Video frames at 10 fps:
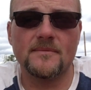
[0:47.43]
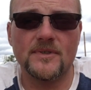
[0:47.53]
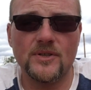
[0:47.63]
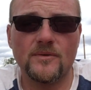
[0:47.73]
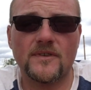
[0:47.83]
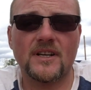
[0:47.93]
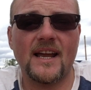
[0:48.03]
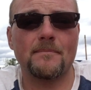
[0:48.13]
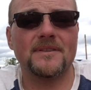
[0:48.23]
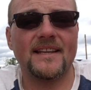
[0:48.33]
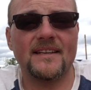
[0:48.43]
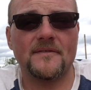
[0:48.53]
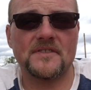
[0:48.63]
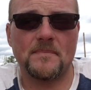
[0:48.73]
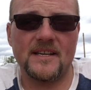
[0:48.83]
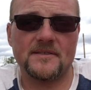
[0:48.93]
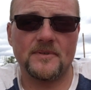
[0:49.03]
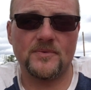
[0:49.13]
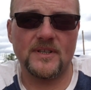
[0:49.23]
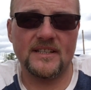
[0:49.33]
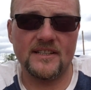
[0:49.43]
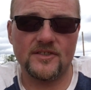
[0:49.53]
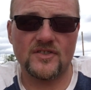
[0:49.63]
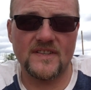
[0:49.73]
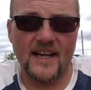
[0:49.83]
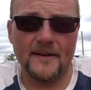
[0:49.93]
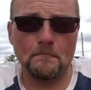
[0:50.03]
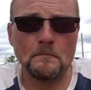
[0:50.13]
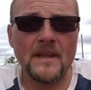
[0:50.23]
maneuver and plenty of space between each site.